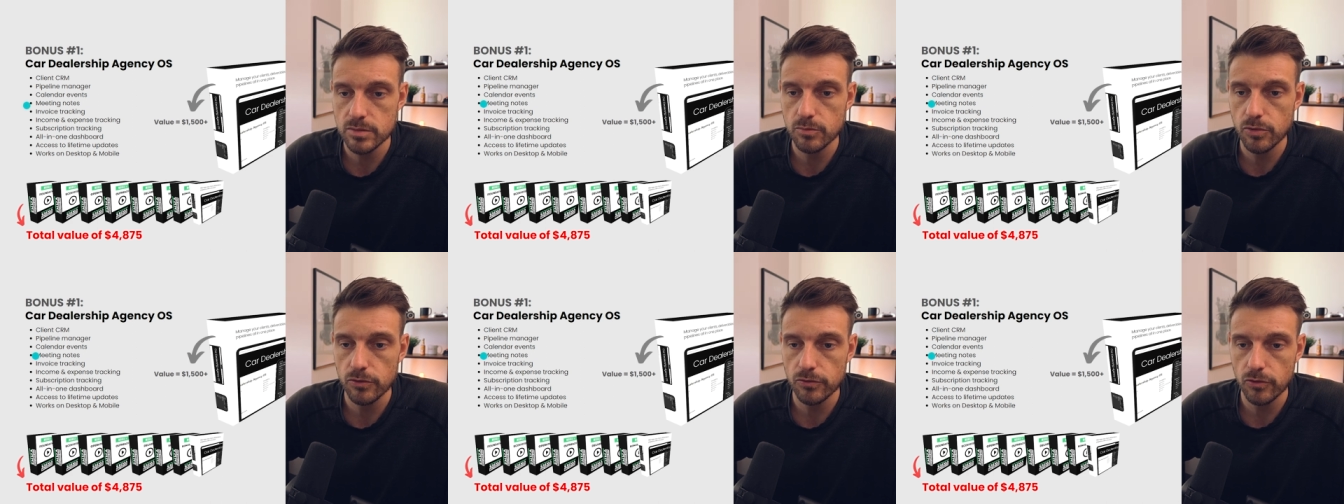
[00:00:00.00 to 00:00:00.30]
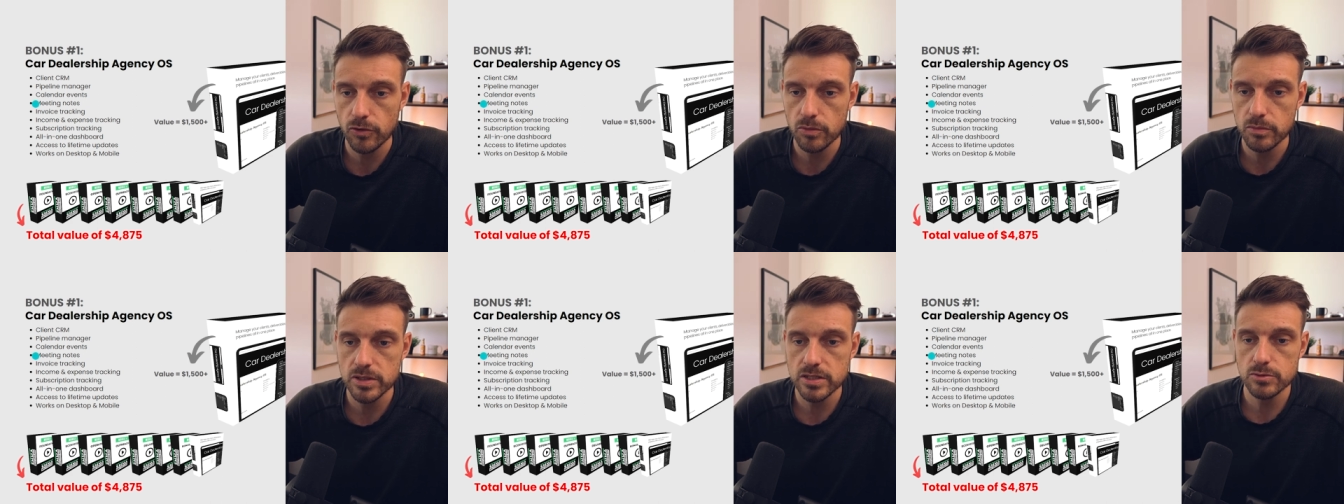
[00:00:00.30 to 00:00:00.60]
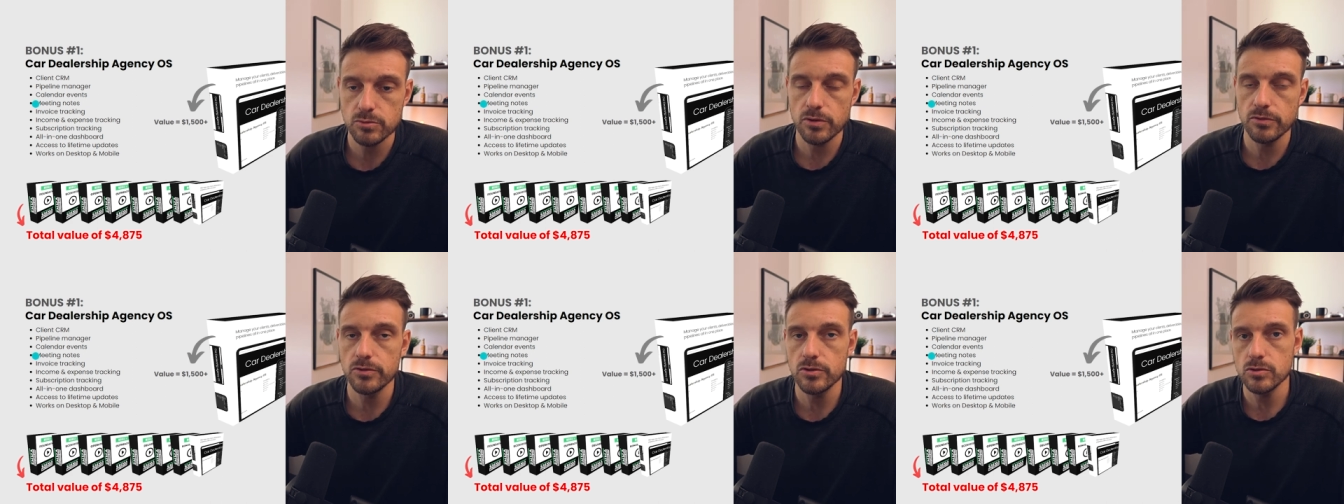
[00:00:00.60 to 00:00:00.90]
and
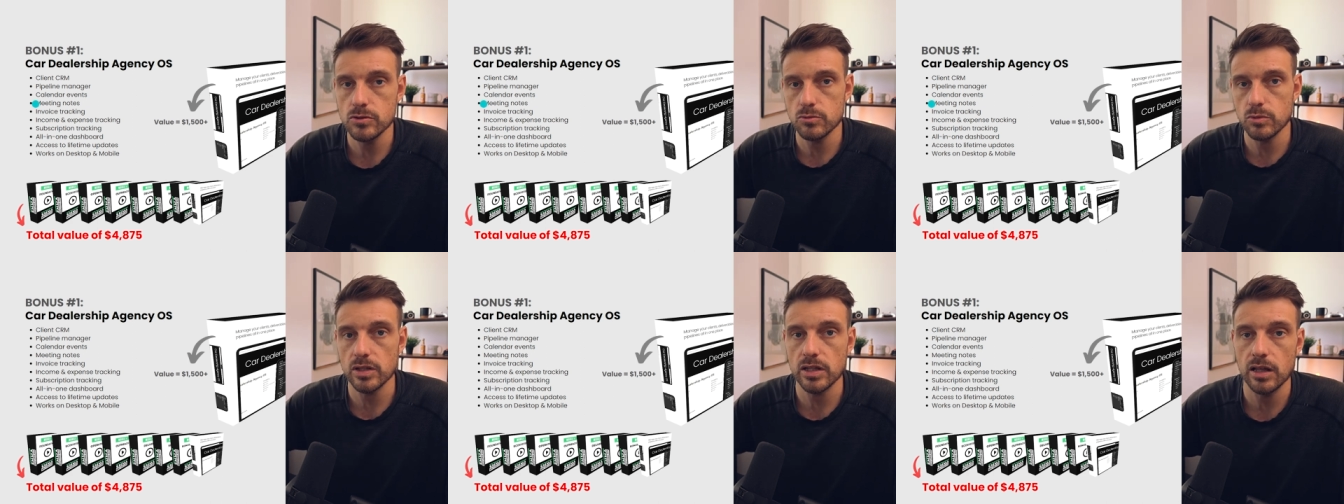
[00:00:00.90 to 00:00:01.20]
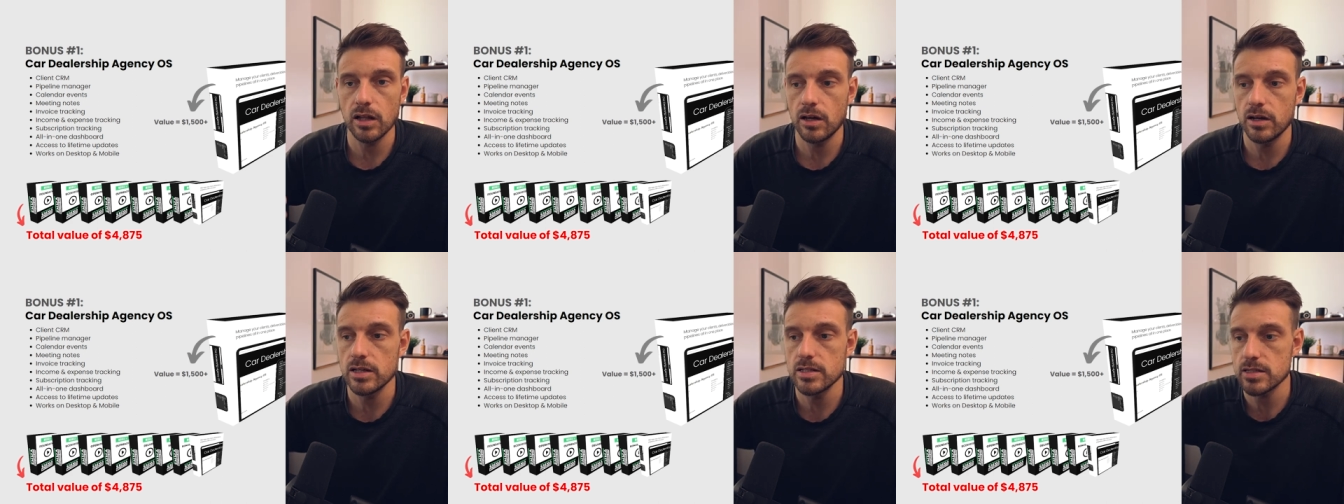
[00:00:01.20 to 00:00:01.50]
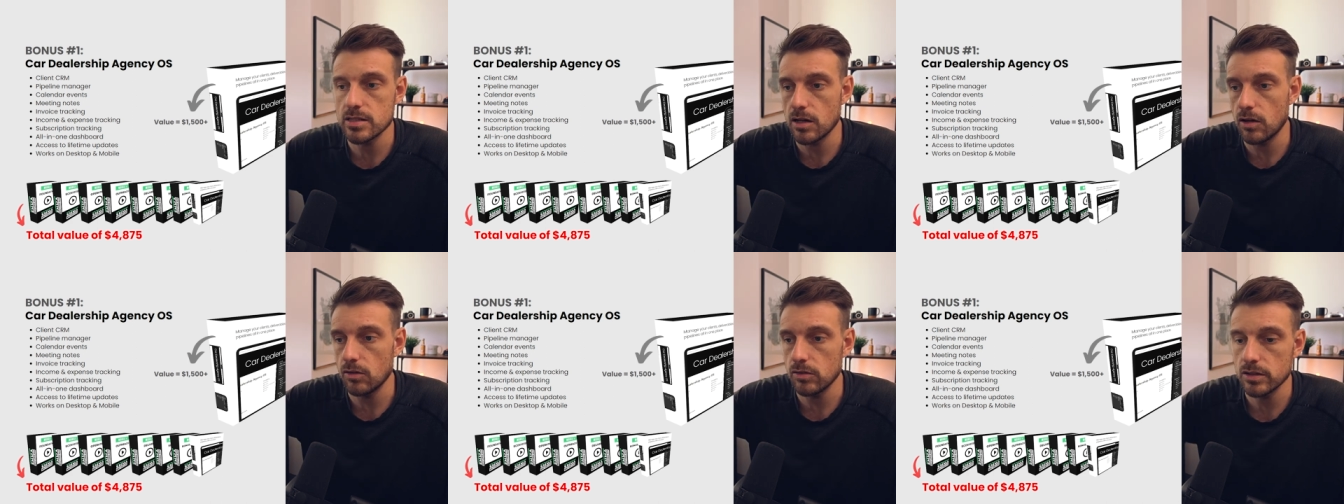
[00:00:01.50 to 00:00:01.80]
performance reviews with
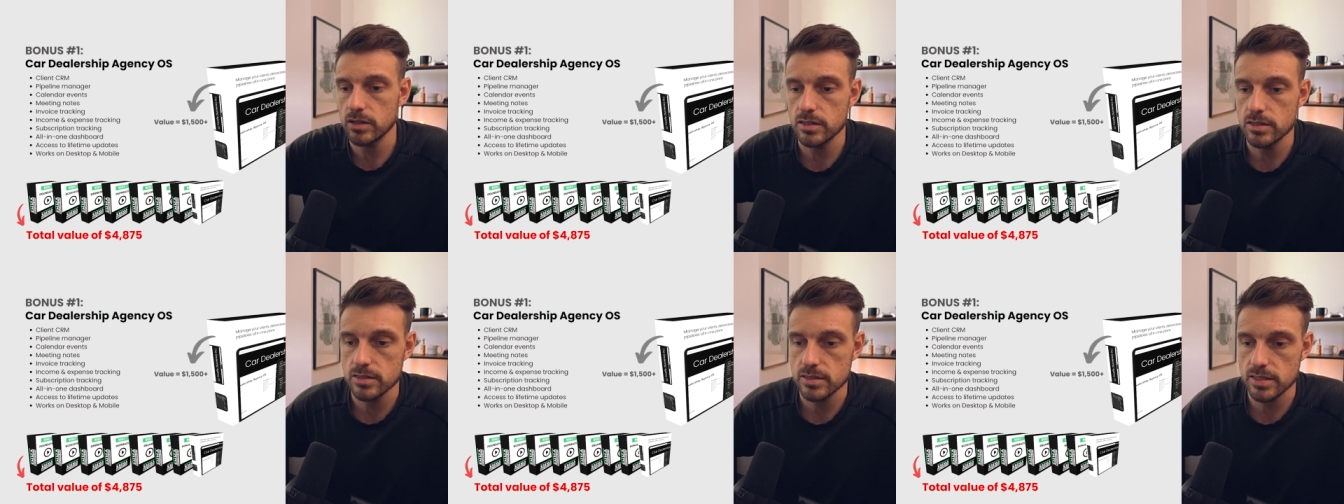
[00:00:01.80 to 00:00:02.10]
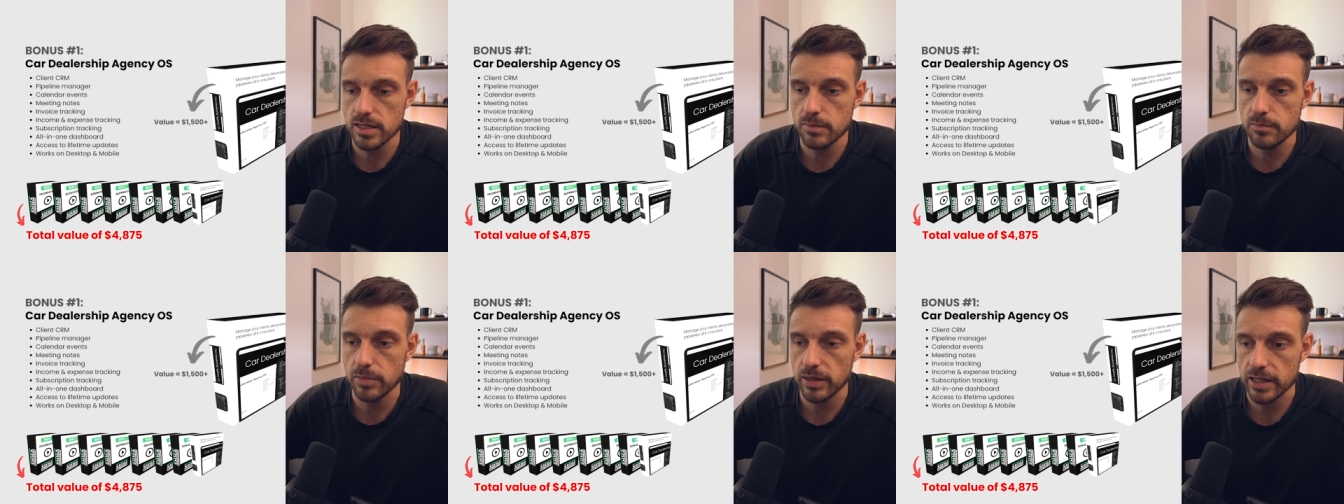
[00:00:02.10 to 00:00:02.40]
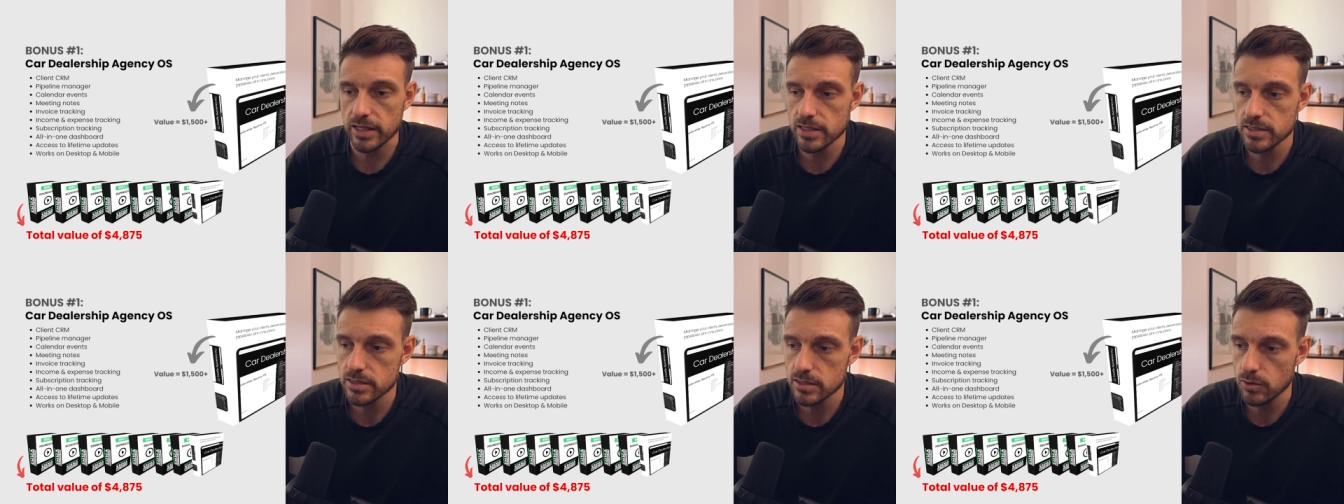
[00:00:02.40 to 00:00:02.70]
clients all in the same place,